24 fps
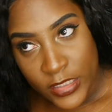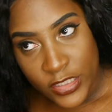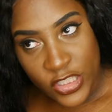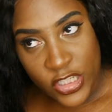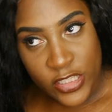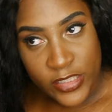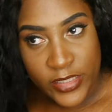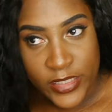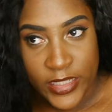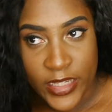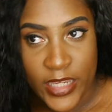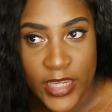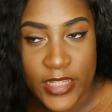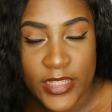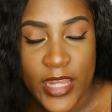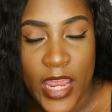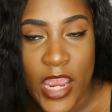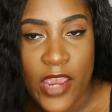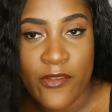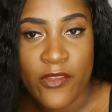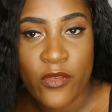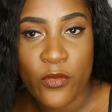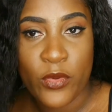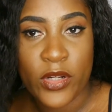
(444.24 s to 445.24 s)
just in case I
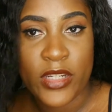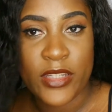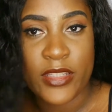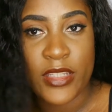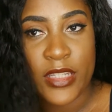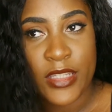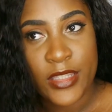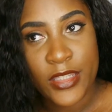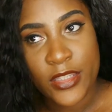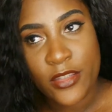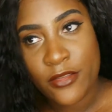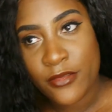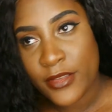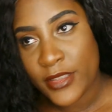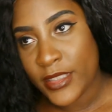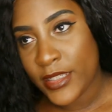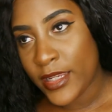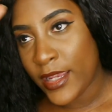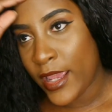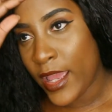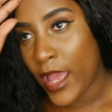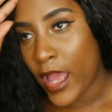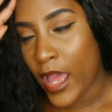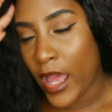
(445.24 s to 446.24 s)
ever wanted to use
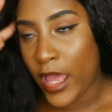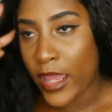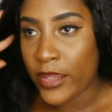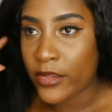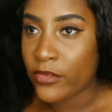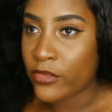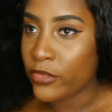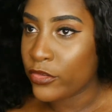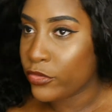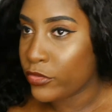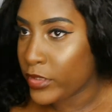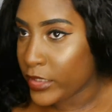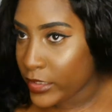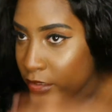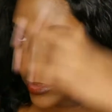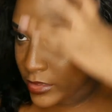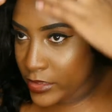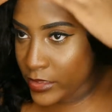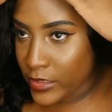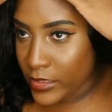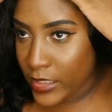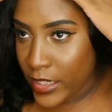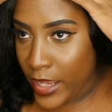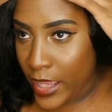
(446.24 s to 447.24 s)
it. I glued
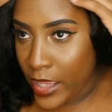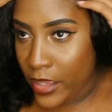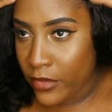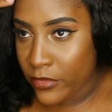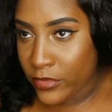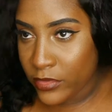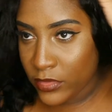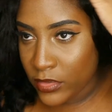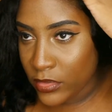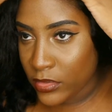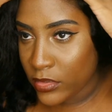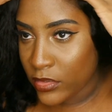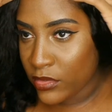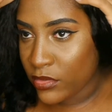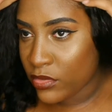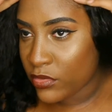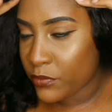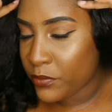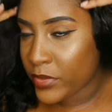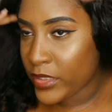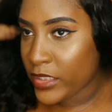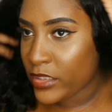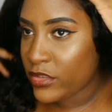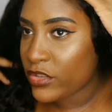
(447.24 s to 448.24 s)
it down a
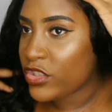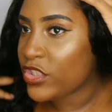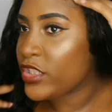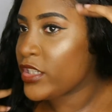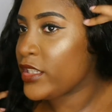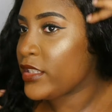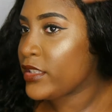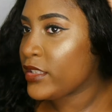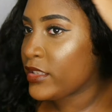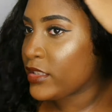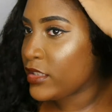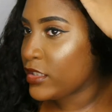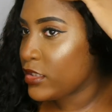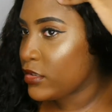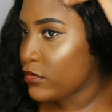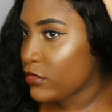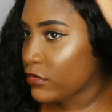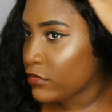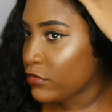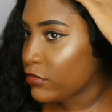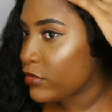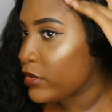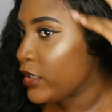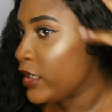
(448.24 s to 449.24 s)
little bit just
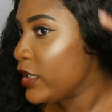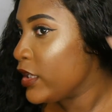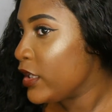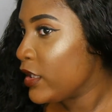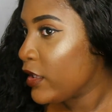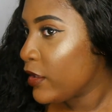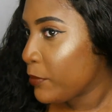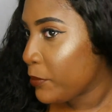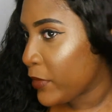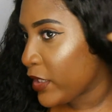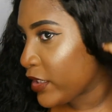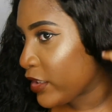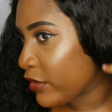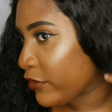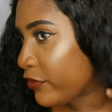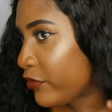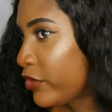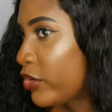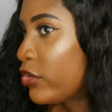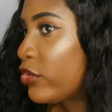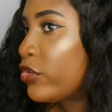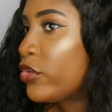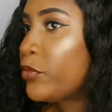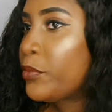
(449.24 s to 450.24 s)
to make it
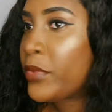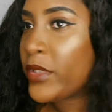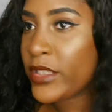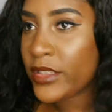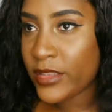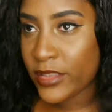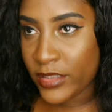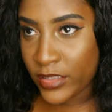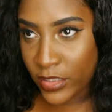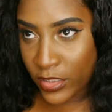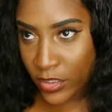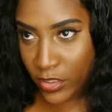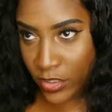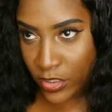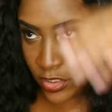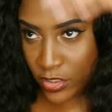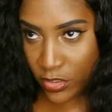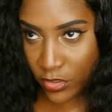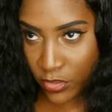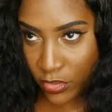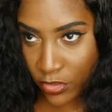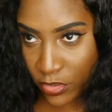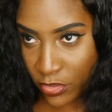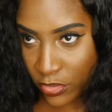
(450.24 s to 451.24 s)
feel a little bit
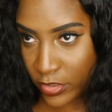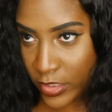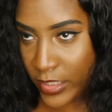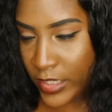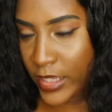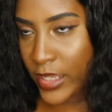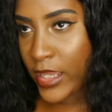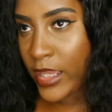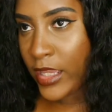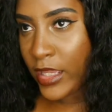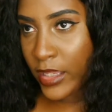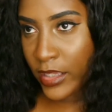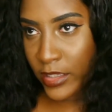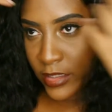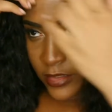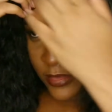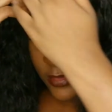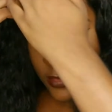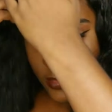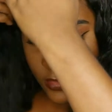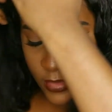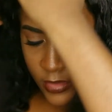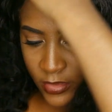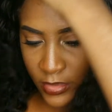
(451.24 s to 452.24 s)
secure.
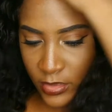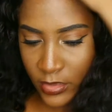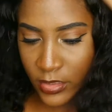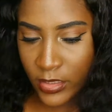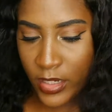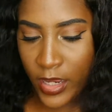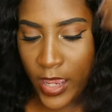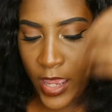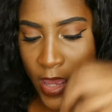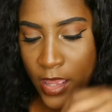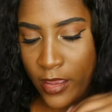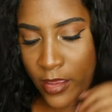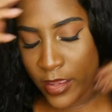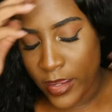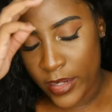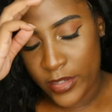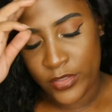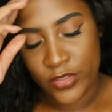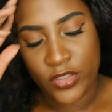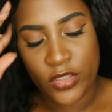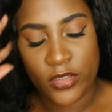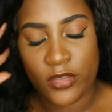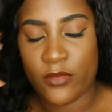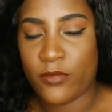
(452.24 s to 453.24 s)
And yeah,
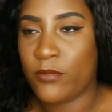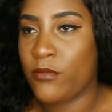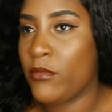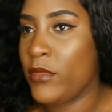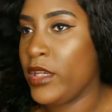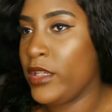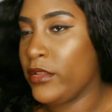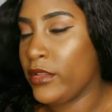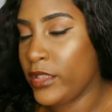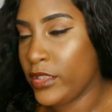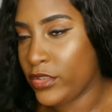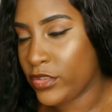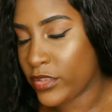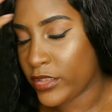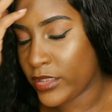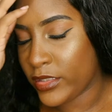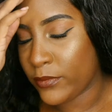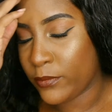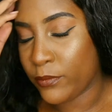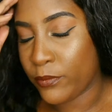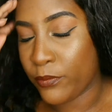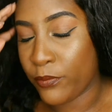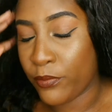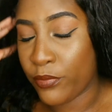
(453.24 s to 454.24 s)
I just mainly
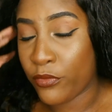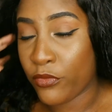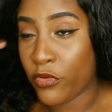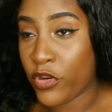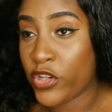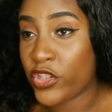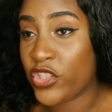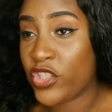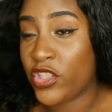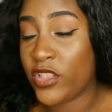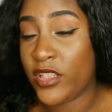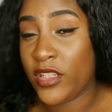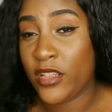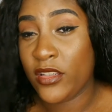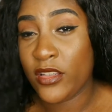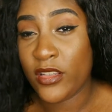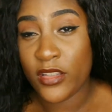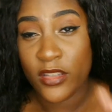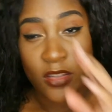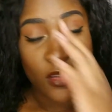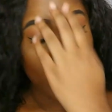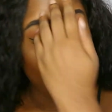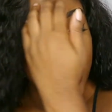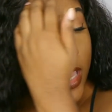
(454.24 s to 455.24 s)
just brushed
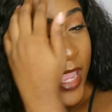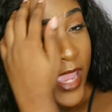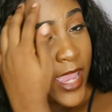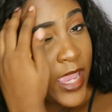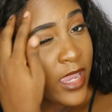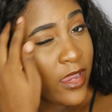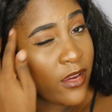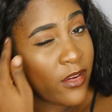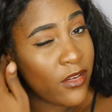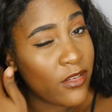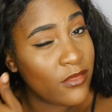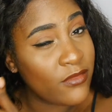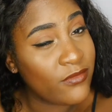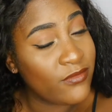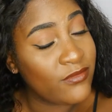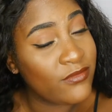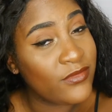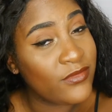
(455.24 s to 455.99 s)
the hair